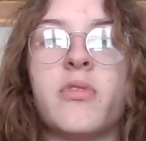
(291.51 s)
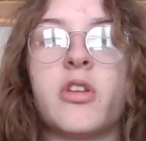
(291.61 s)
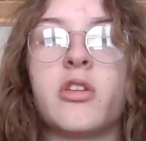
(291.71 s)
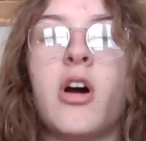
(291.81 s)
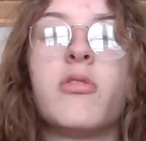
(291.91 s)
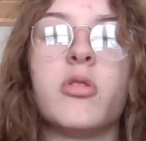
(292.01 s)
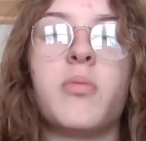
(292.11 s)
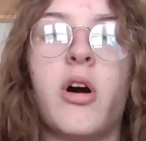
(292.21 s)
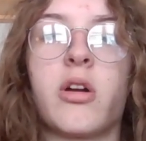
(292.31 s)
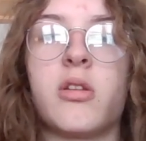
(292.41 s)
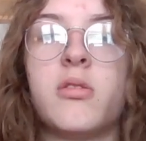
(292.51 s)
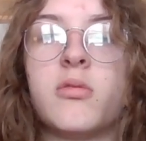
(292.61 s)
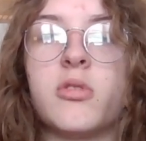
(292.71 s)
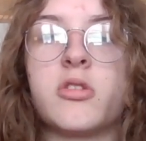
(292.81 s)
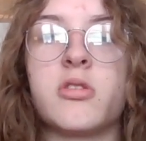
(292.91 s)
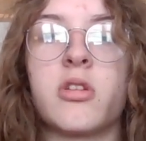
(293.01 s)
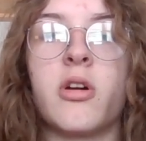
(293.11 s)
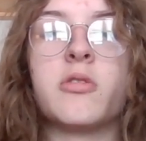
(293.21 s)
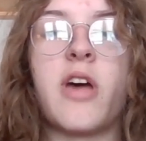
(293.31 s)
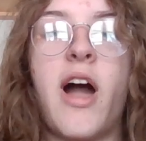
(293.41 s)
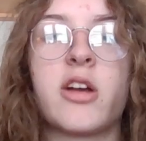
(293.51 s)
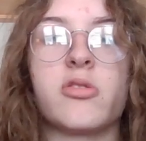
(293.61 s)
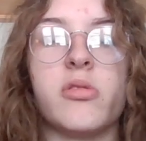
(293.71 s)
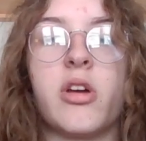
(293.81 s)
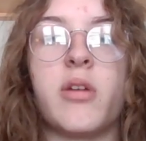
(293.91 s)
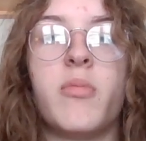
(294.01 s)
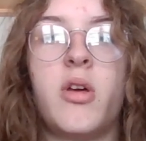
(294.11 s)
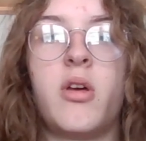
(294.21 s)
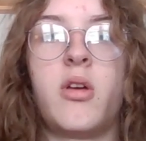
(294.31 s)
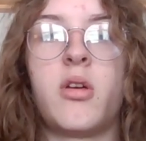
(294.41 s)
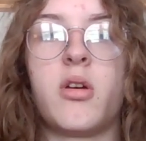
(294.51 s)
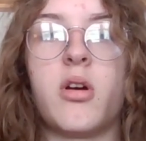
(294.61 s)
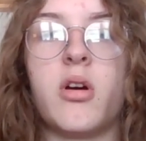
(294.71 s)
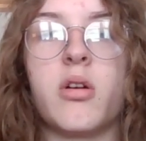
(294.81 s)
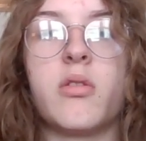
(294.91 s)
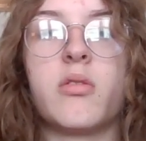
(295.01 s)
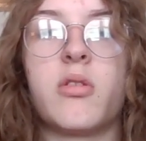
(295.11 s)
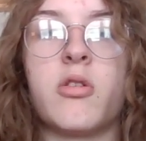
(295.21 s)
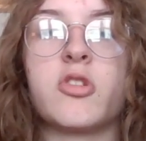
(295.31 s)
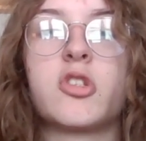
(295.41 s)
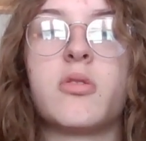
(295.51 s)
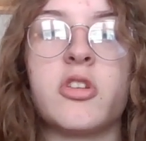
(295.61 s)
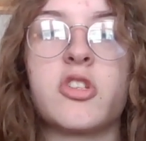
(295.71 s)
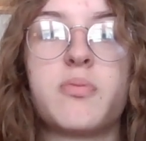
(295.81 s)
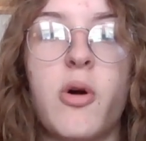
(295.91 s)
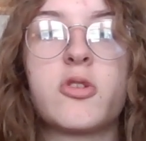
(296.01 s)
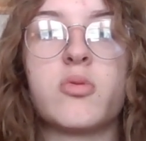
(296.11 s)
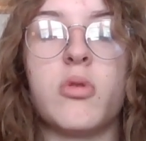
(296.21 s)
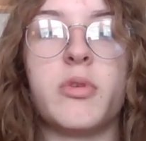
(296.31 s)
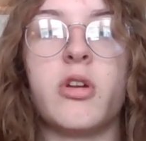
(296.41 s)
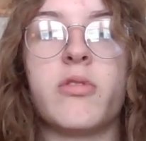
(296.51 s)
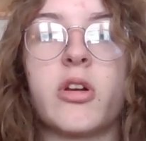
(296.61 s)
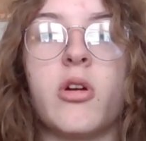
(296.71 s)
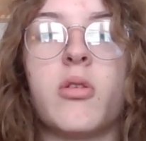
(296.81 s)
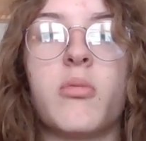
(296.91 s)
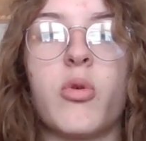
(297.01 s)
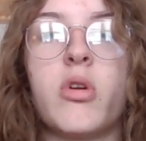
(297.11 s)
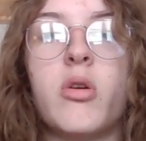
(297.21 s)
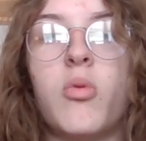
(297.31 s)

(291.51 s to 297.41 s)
The Javelbakken, which is the goat's actual name, the spokeswoman of the goat, Maria